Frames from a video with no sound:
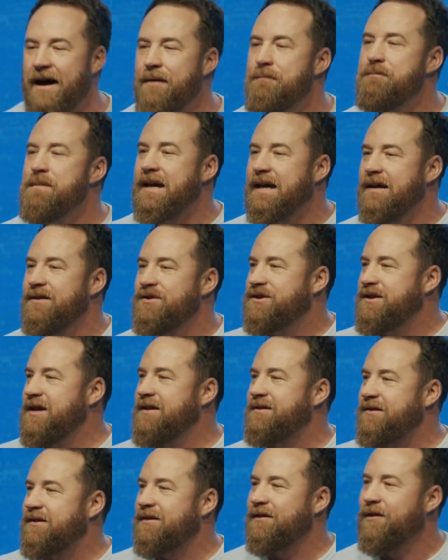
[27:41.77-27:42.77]
I'm making
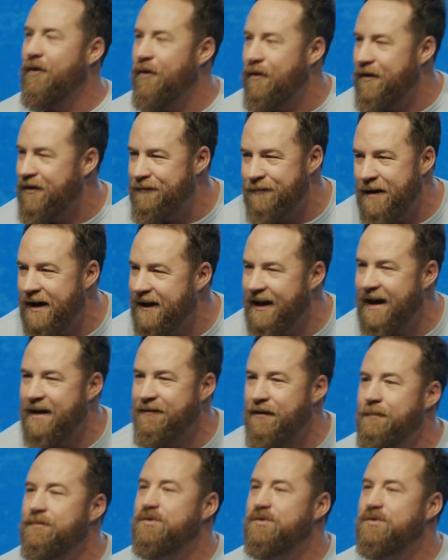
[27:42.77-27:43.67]
Jesus Lord of my life.